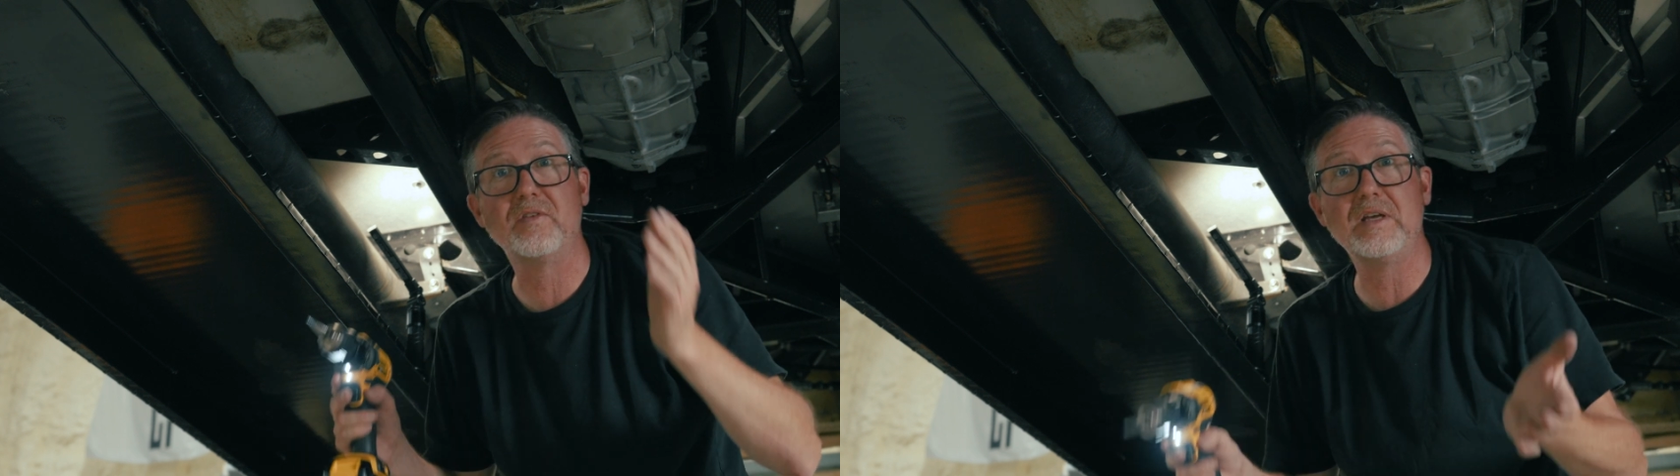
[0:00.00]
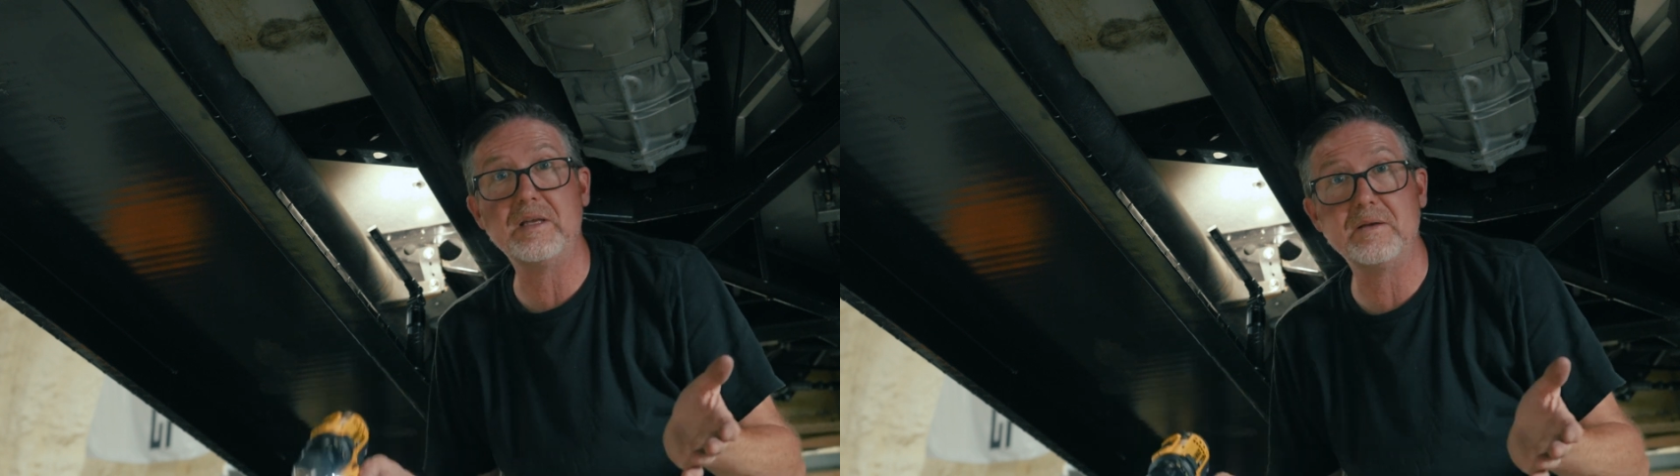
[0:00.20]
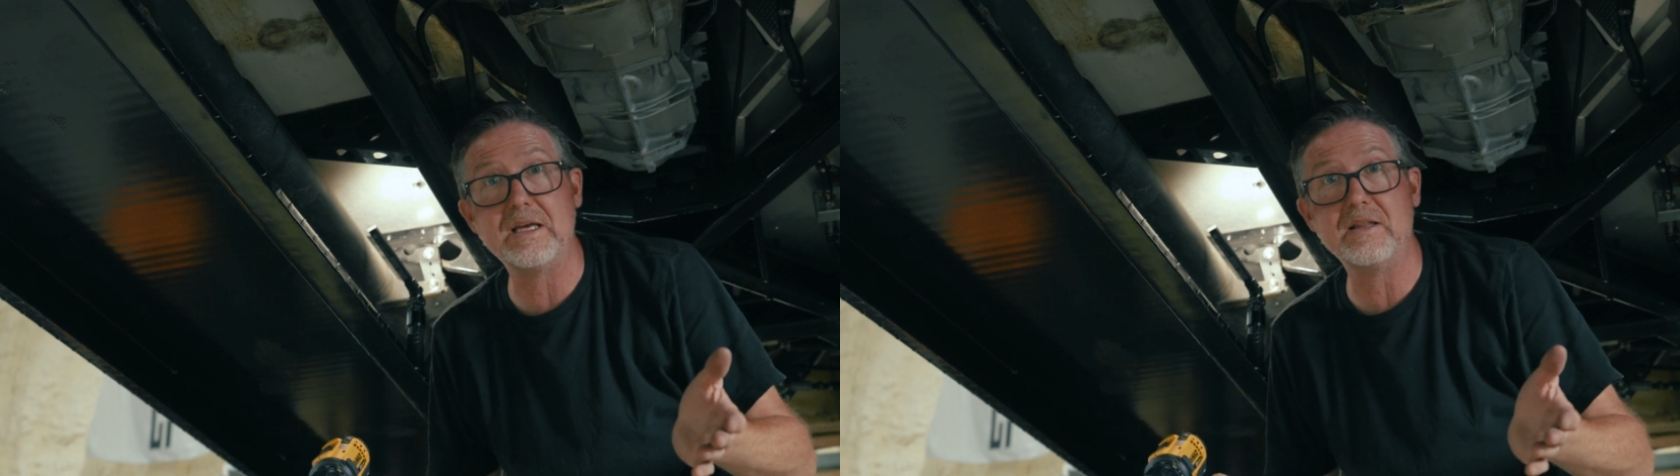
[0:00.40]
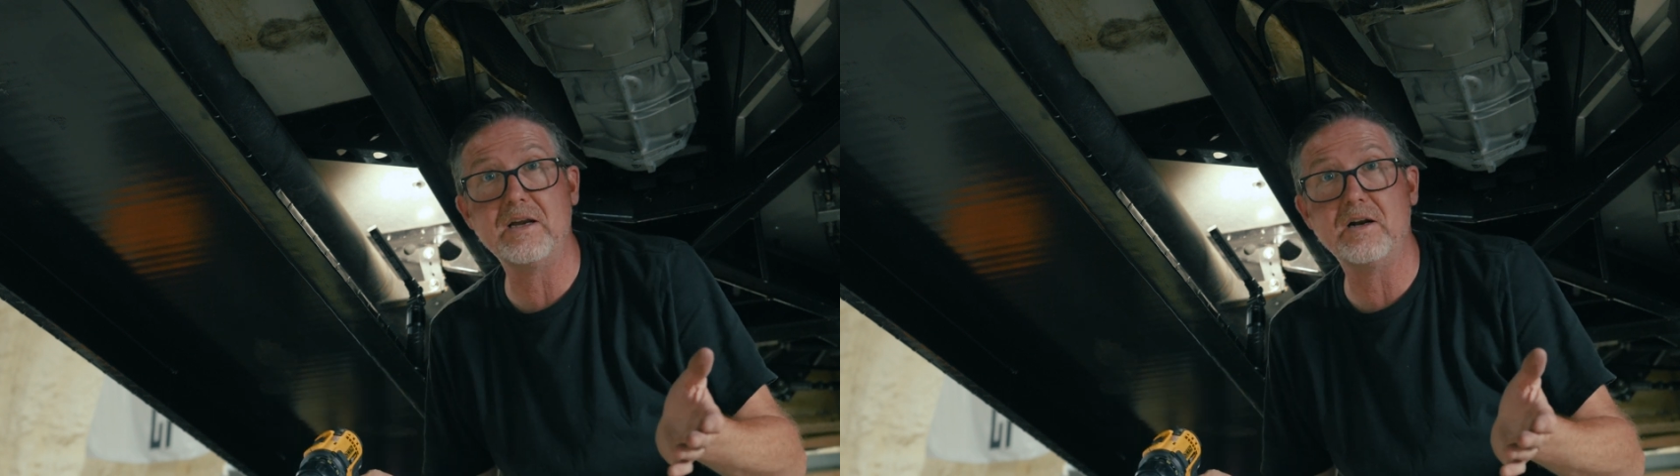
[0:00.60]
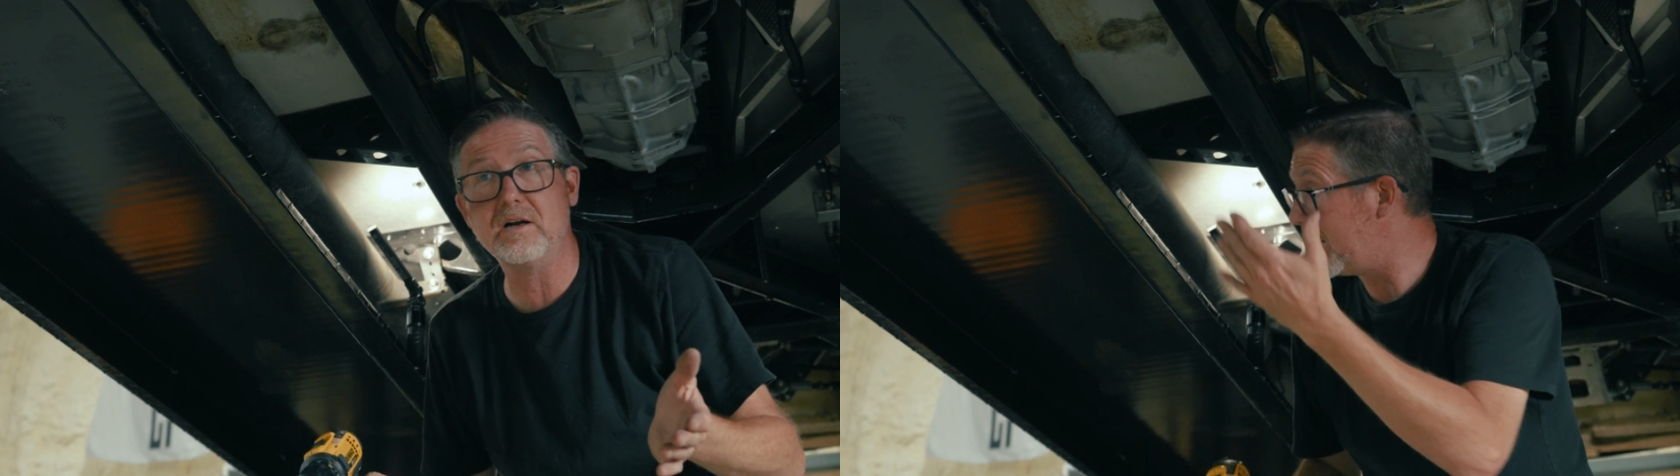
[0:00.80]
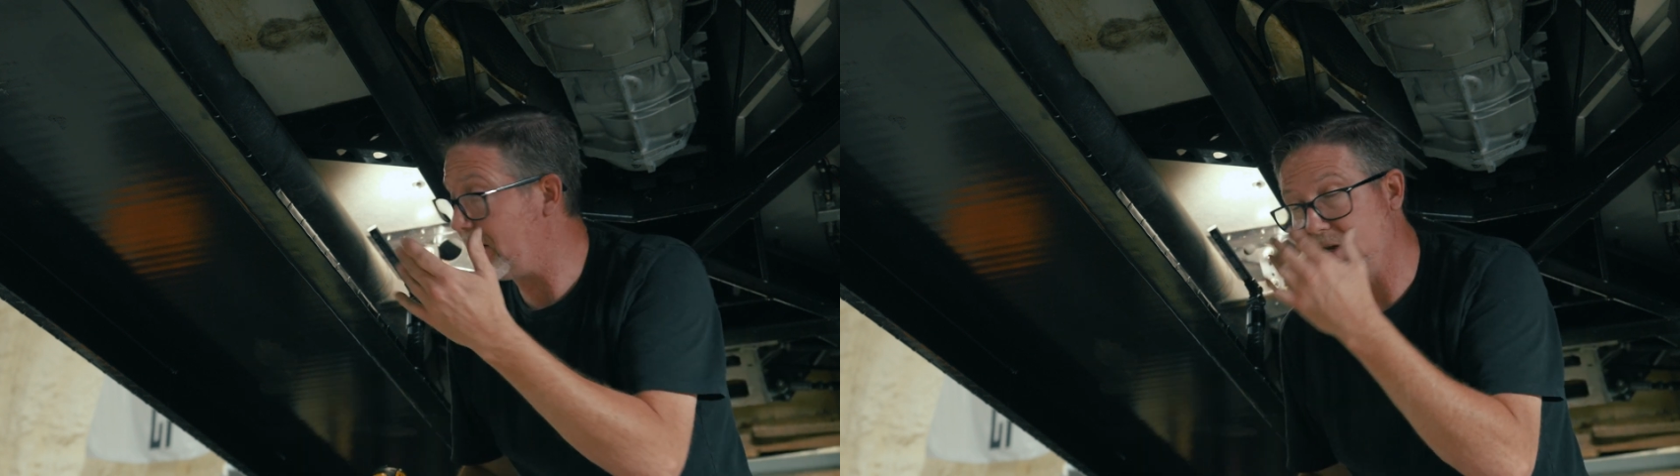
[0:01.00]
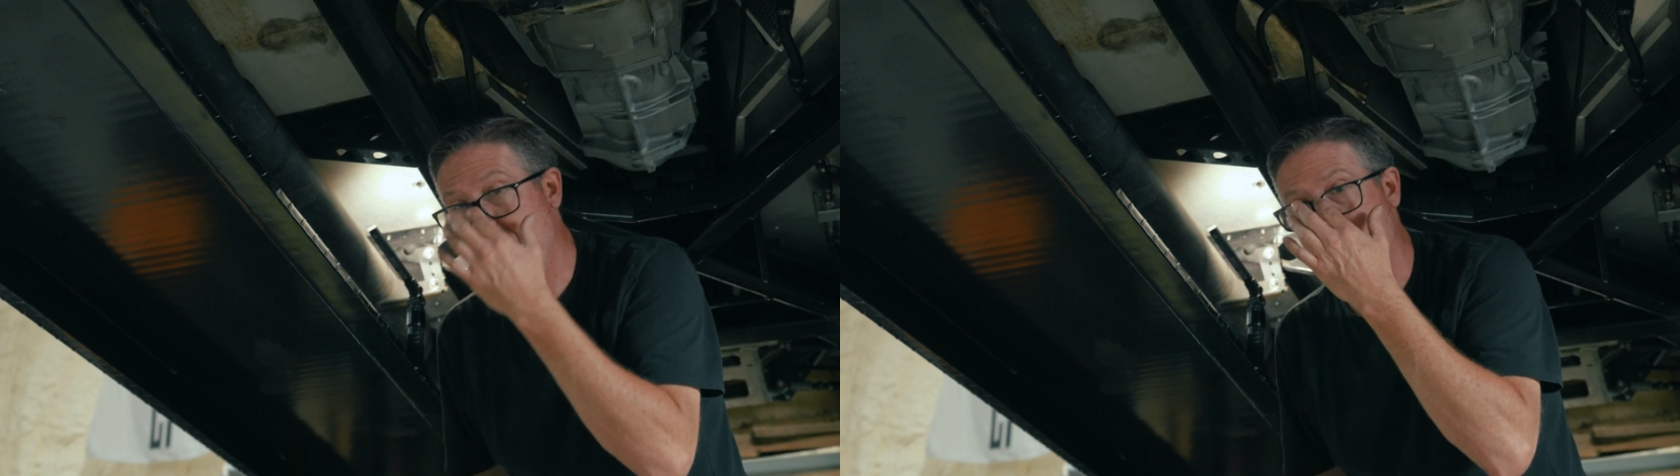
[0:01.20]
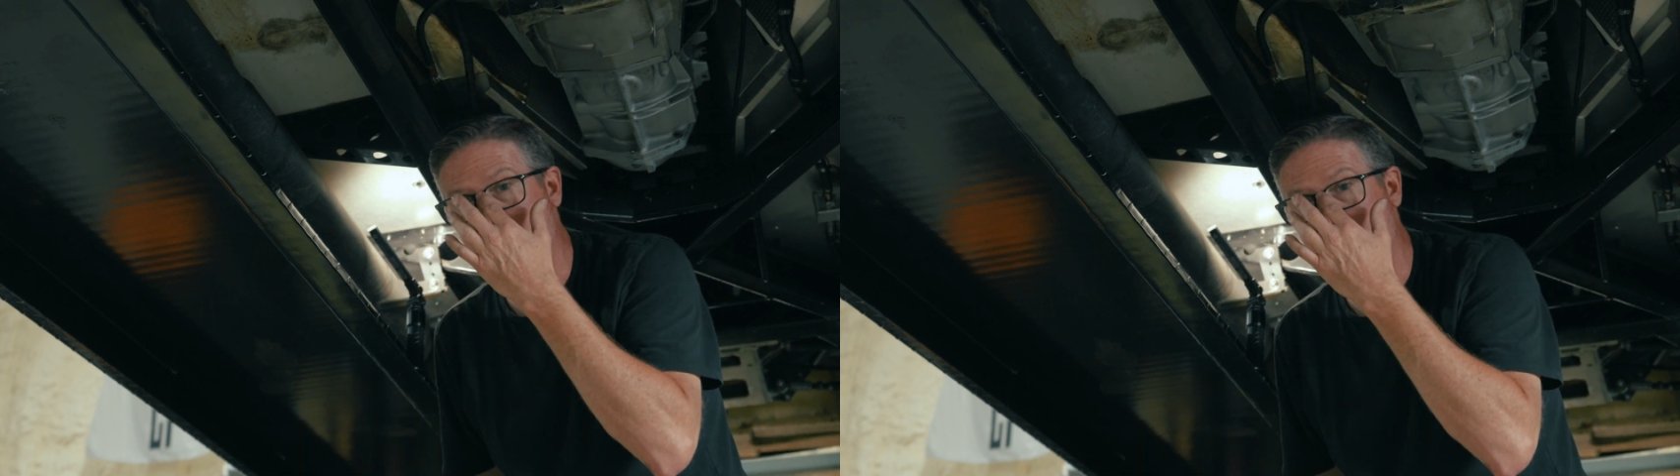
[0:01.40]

seat in there, mount it,